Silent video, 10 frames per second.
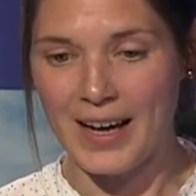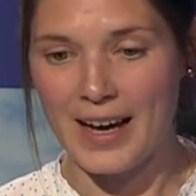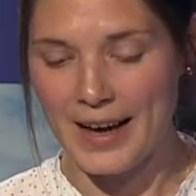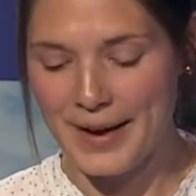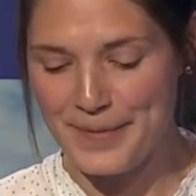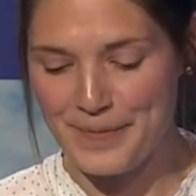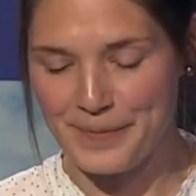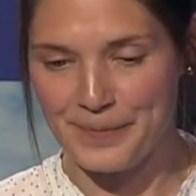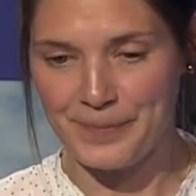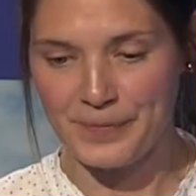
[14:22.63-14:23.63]

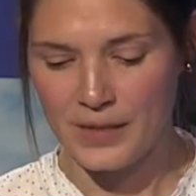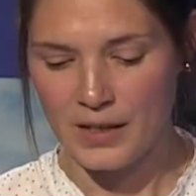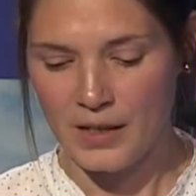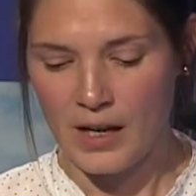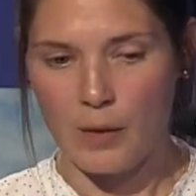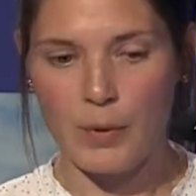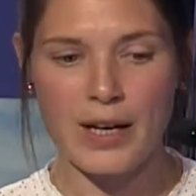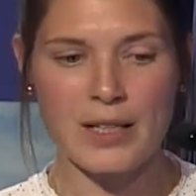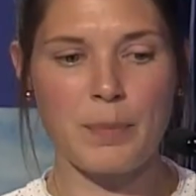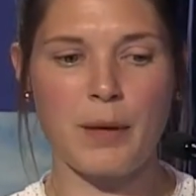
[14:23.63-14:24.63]
And we
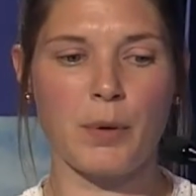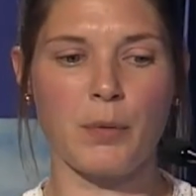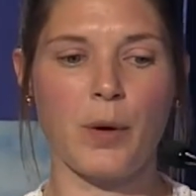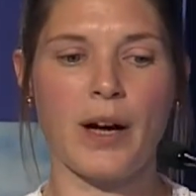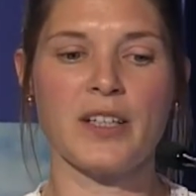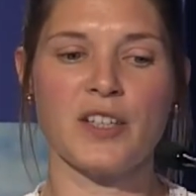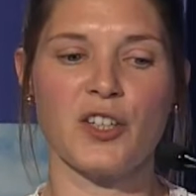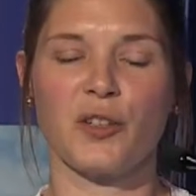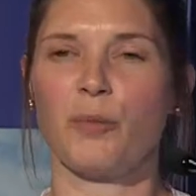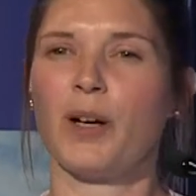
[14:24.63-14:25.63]
asked people, why did
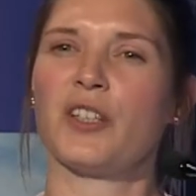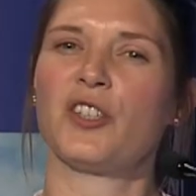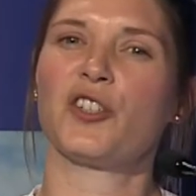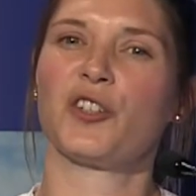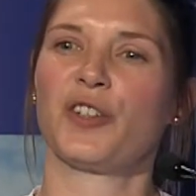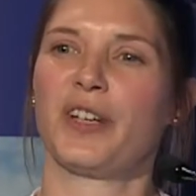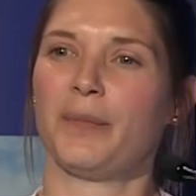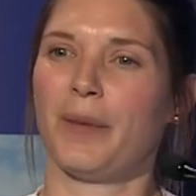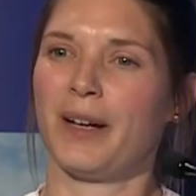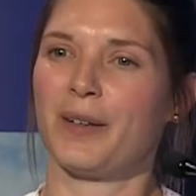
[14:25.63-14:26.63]
you join
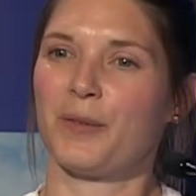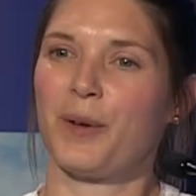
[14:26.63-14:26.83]
InMind?